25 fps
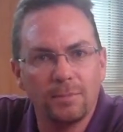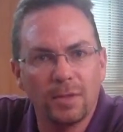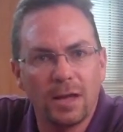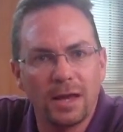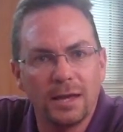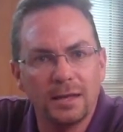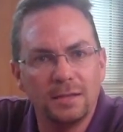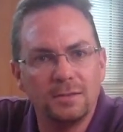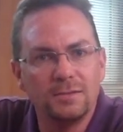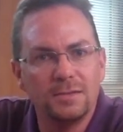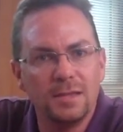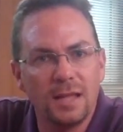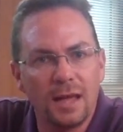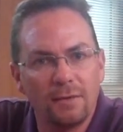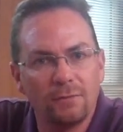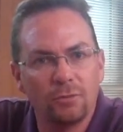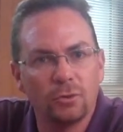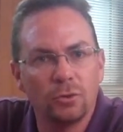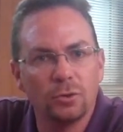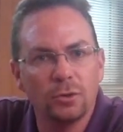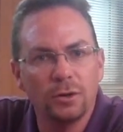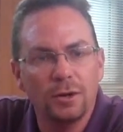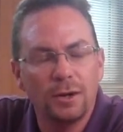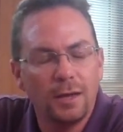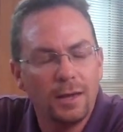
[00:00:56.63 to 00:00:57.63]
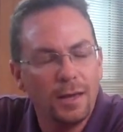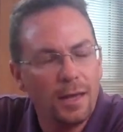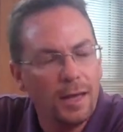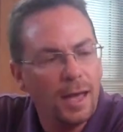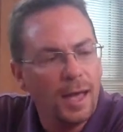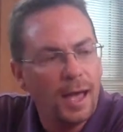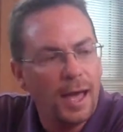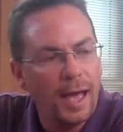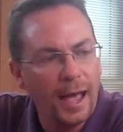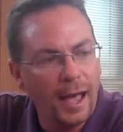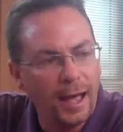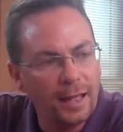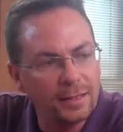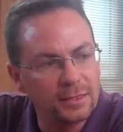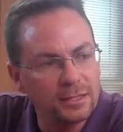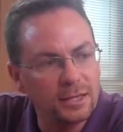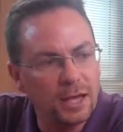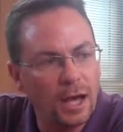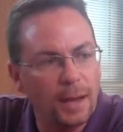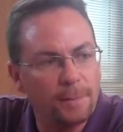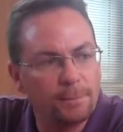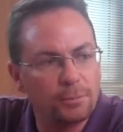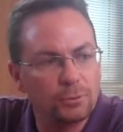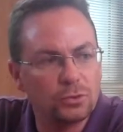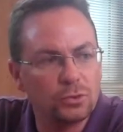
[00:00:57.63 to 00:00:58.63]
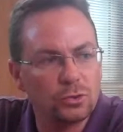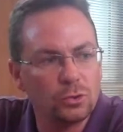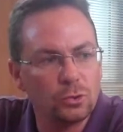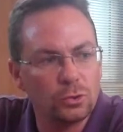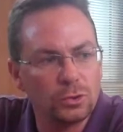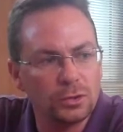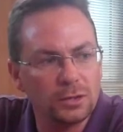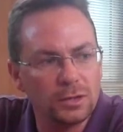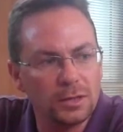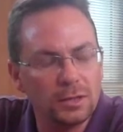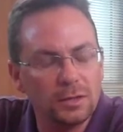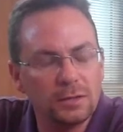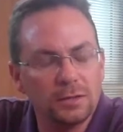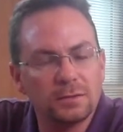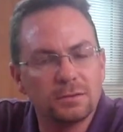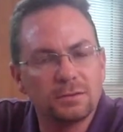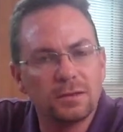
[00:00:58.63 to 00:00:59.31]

I had never had the opportunity